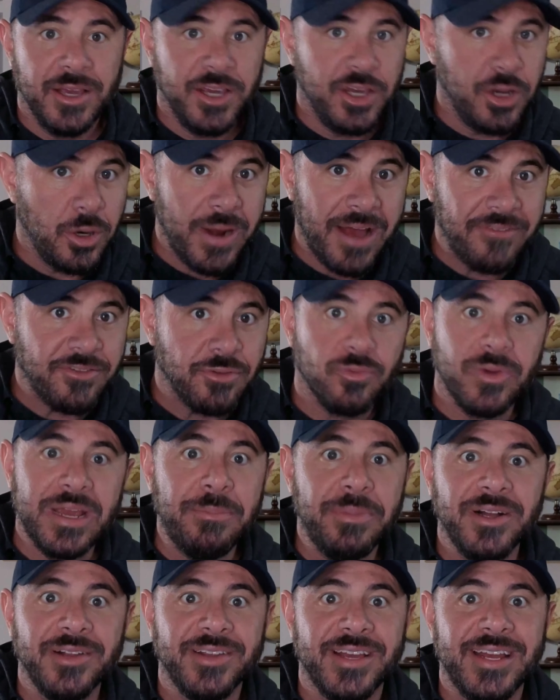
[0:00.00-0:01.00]
You don't have to
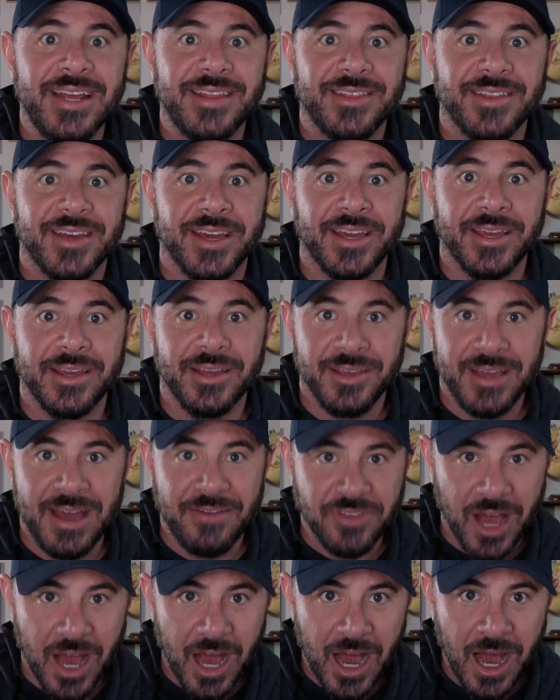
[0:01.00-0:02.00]
rebuild anything. You
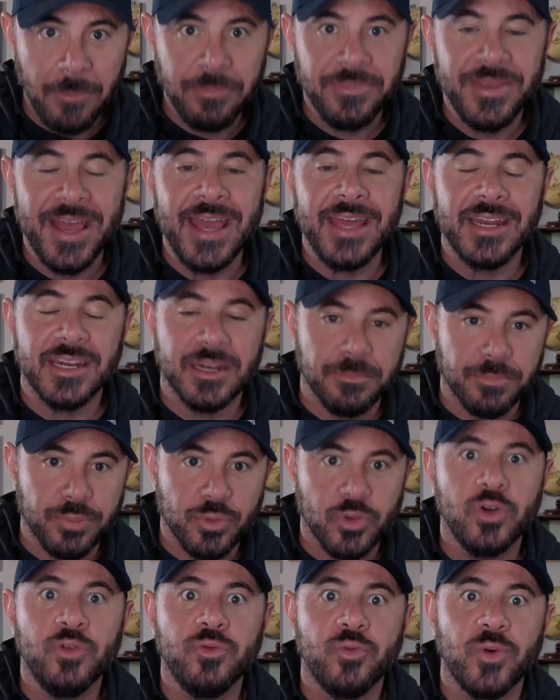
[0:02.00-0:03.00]
have to update and
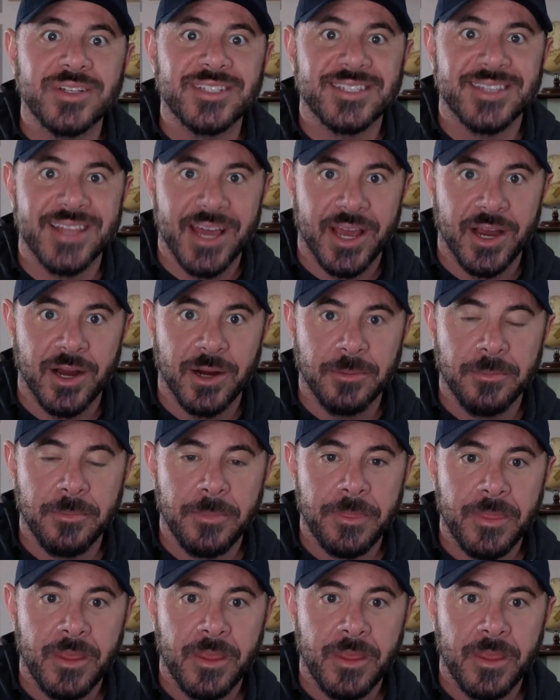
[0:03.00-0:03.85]
improve what's there.